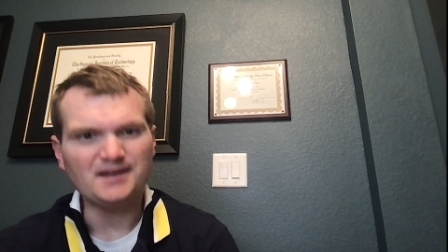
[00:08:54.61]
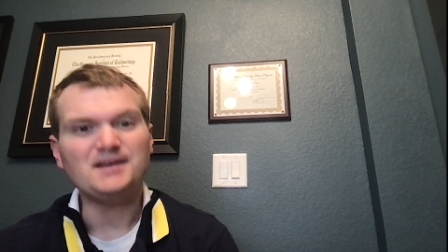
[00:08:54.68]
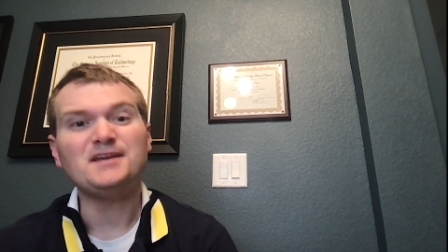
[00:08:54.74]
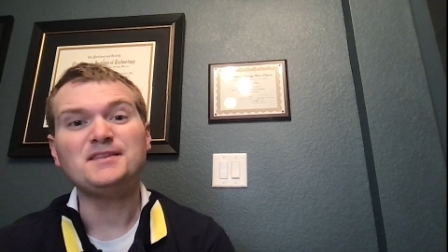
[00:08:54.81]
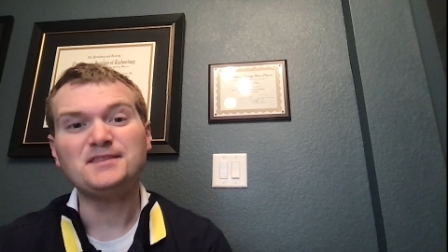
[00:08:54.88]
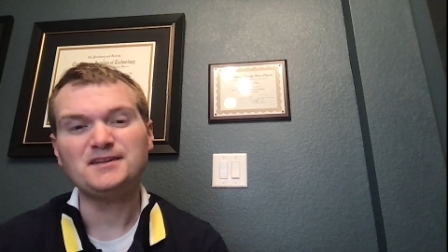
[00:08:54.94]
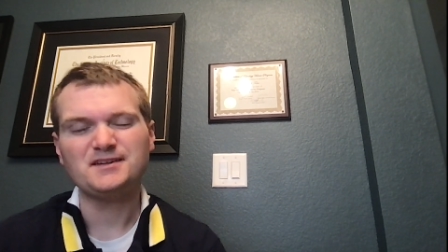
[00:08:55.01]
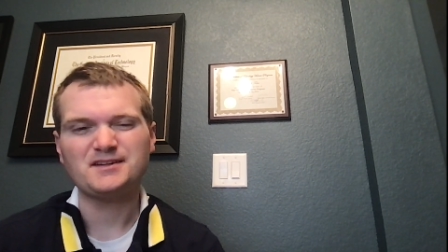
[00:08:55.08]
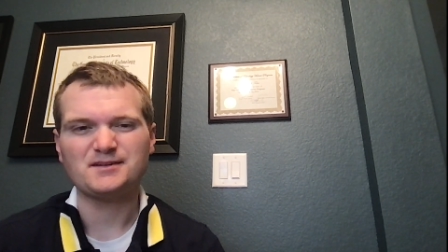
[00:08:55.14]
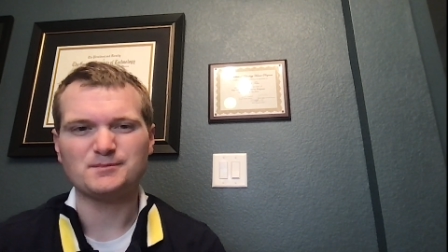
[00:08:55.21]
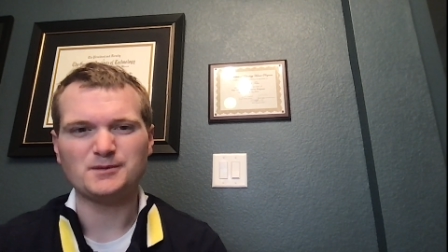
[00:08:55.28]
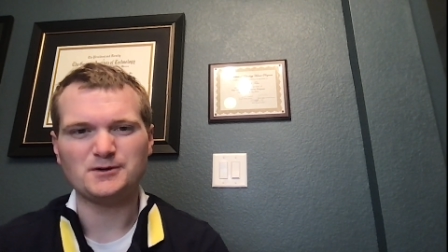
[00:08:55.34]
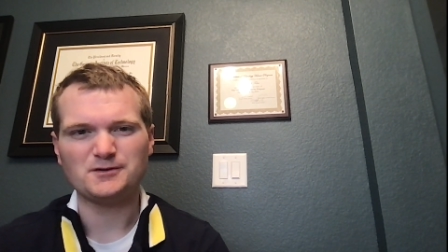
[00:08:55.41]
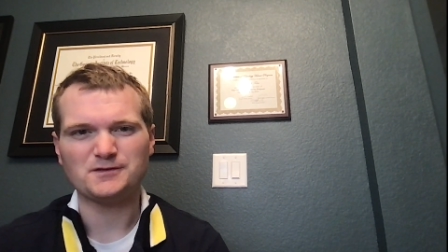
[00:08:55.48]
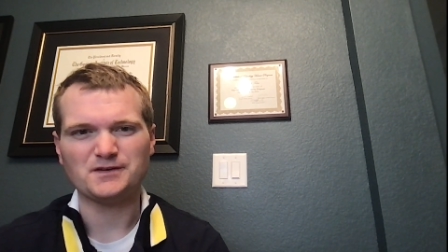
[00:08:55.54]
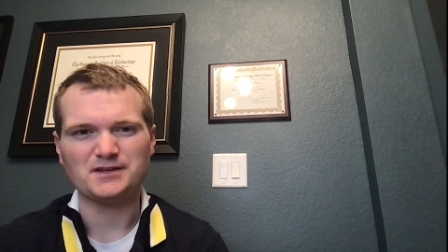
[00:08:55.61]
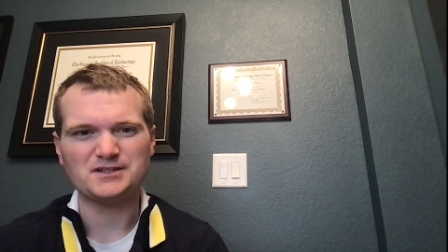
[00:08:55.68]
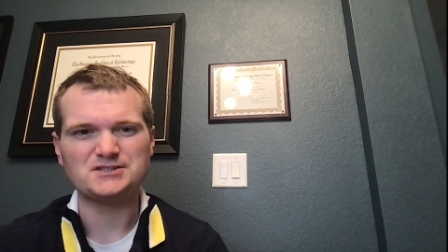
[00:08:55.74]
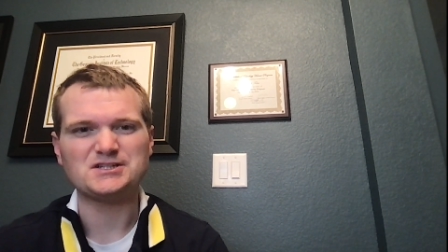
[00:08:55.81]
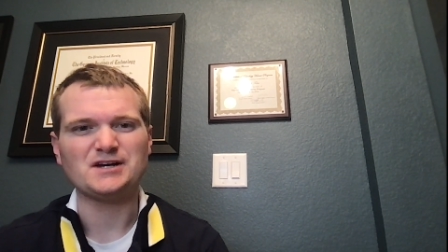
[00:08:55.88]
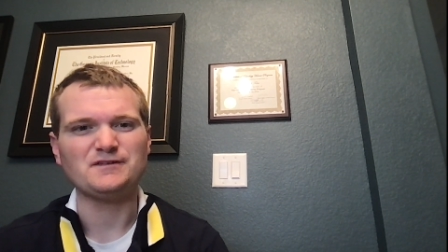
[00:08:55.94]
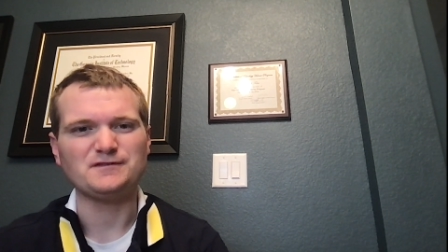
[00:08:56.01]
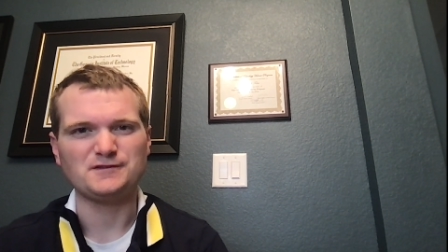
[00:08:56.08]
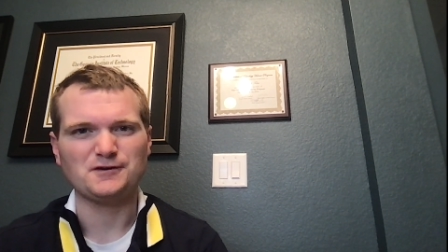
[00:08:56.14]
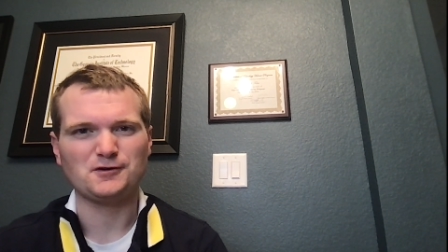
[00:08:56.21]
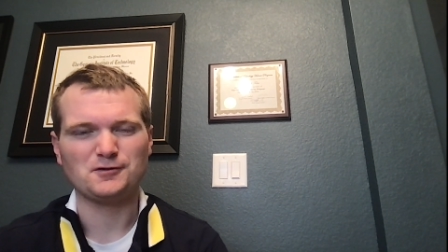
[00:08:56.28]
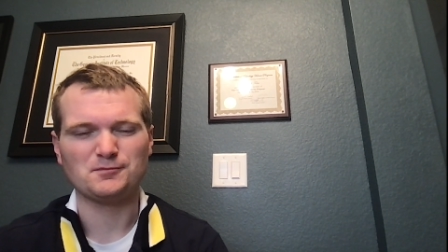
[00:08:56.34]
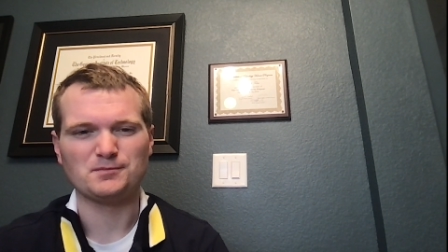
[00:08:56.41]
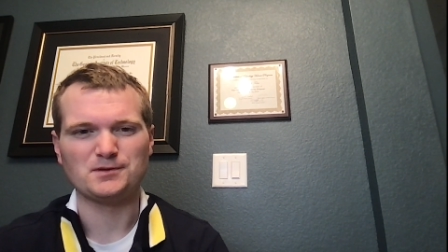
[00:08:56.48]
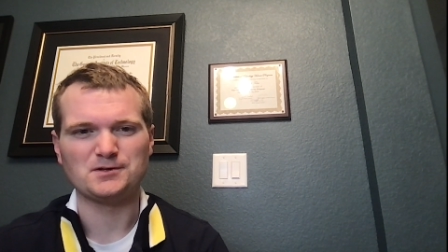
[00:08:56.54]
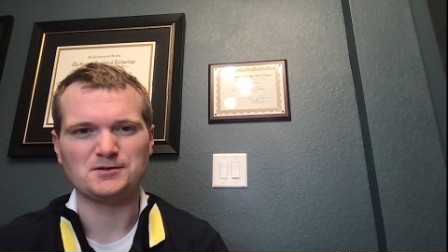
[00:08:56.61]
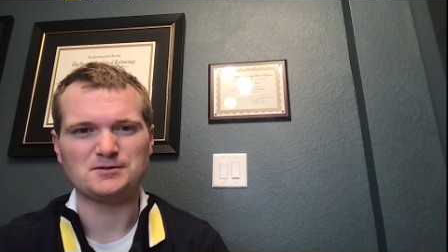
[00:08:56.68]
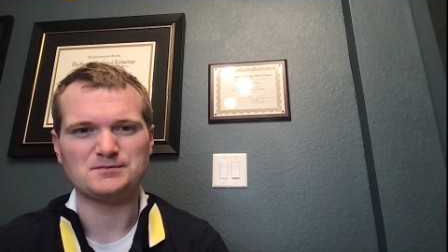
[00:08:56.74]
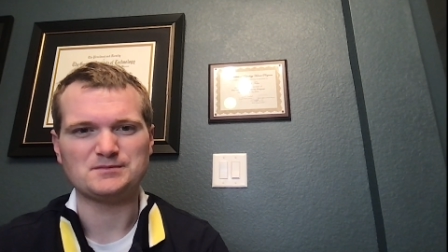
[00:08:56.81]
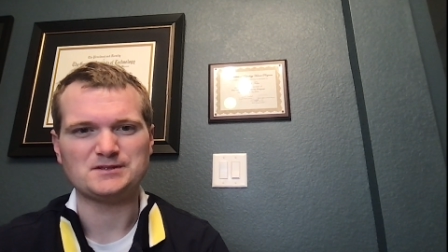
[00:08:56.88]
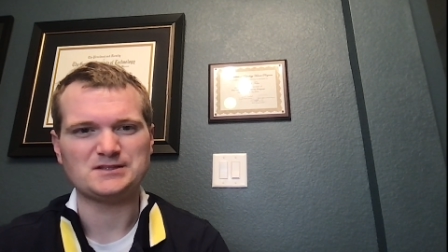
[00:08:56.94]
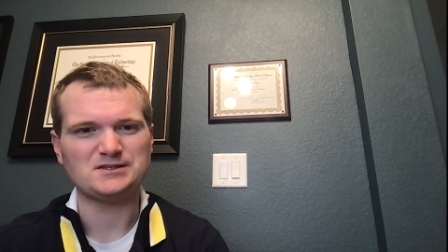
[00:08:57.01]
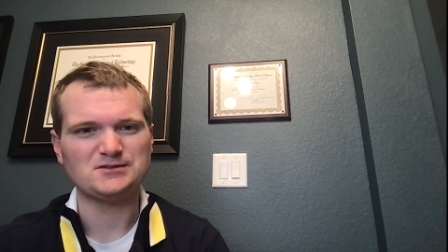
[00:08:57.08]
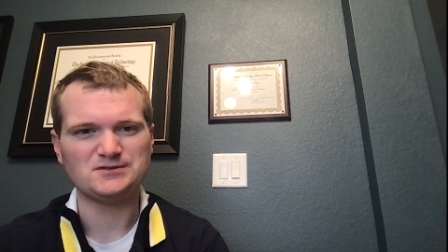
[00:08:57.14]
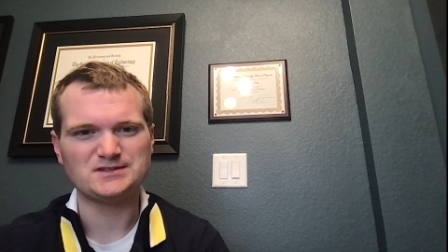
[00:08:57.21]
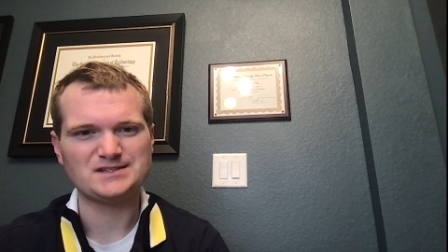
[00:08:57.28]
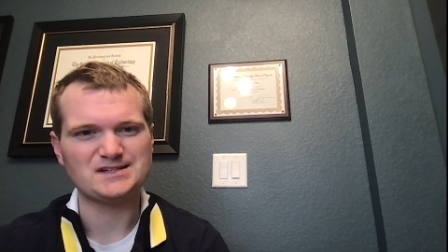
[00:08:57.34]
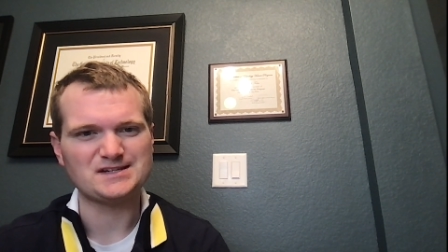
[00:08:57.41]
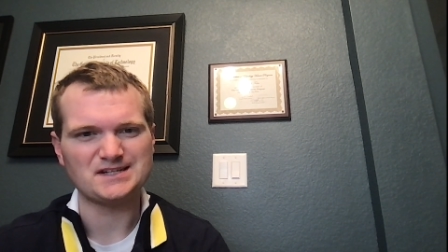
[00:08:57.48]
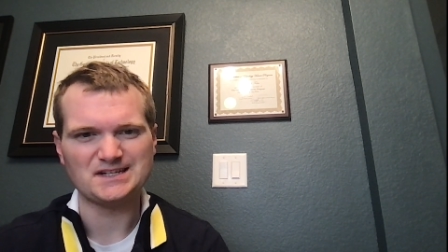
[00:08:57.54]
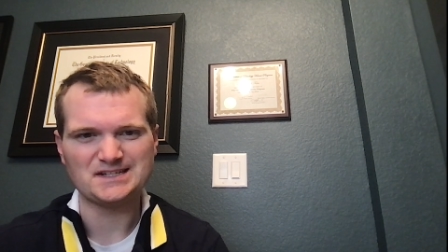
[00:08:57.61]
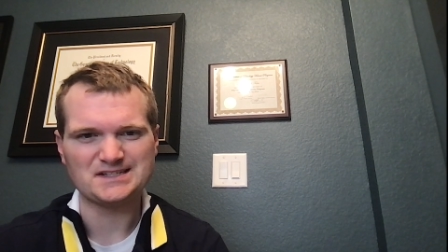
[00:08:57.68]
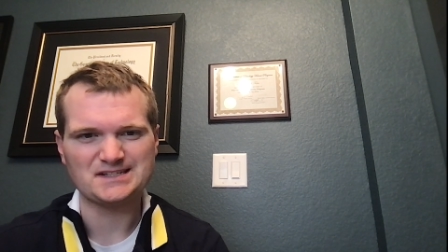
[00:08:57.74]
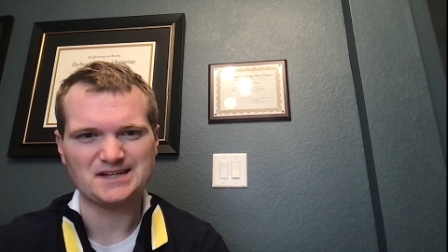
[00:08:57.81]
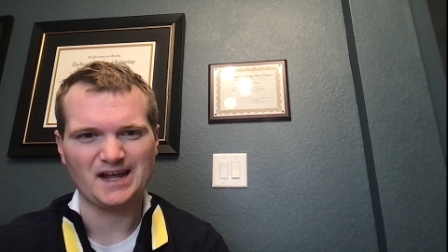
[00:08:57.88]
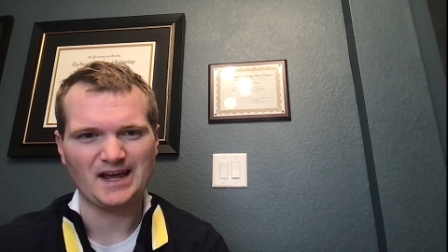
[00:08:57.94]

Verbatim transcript: In this movie, Jeff Goldblum uses